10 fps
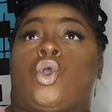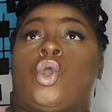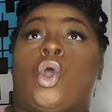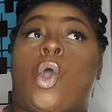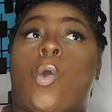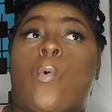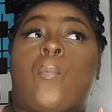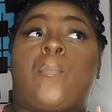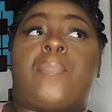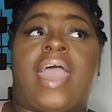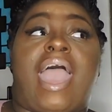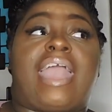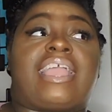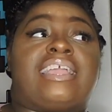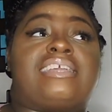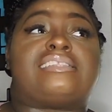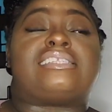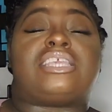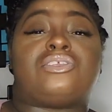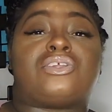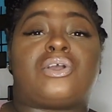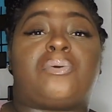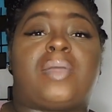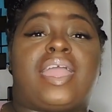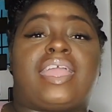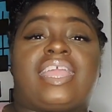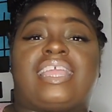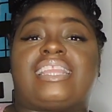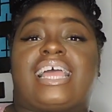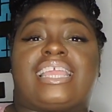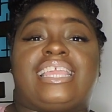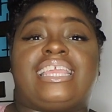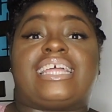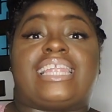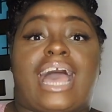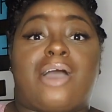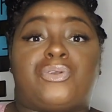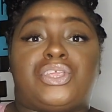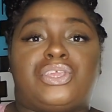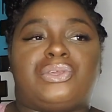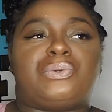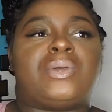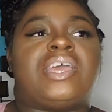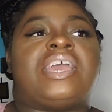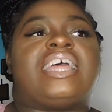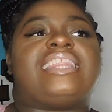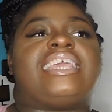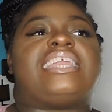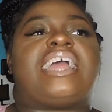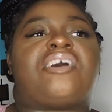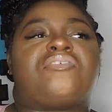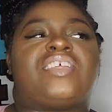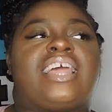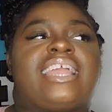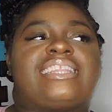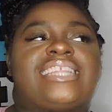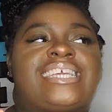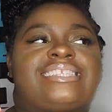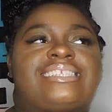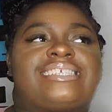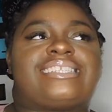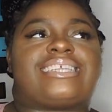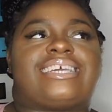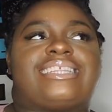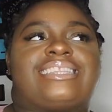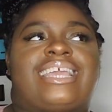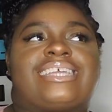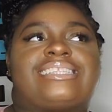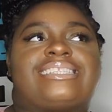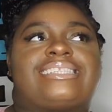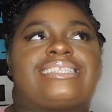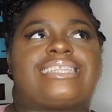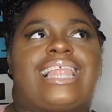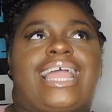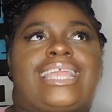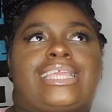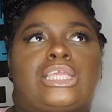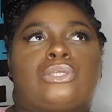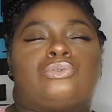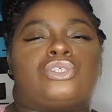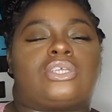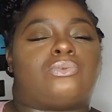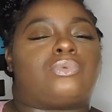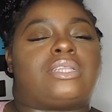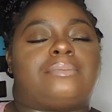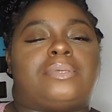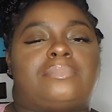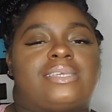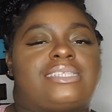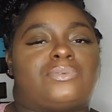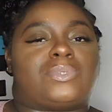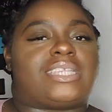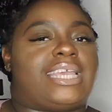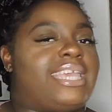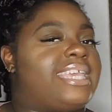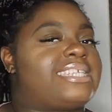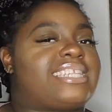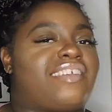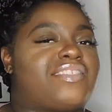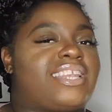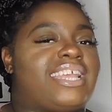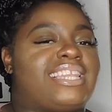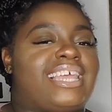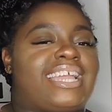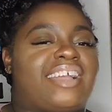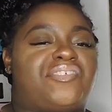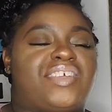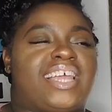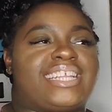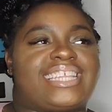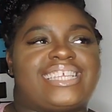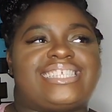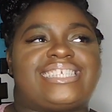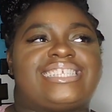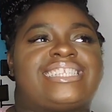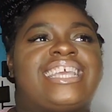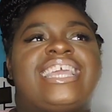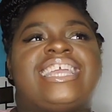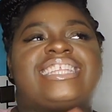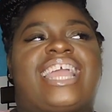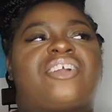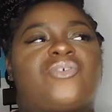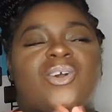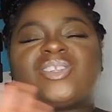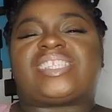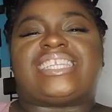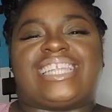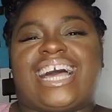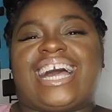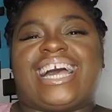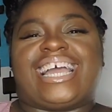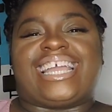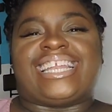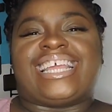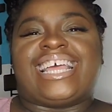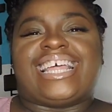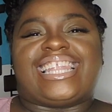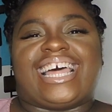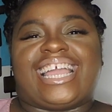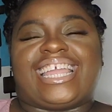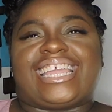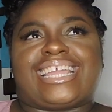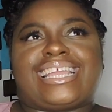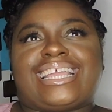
go back and continue to go back, and like he clowning you, then I feel like that's like, you shouldn't really be messing with the ex after that. Like, I feel like that crossed the line, like,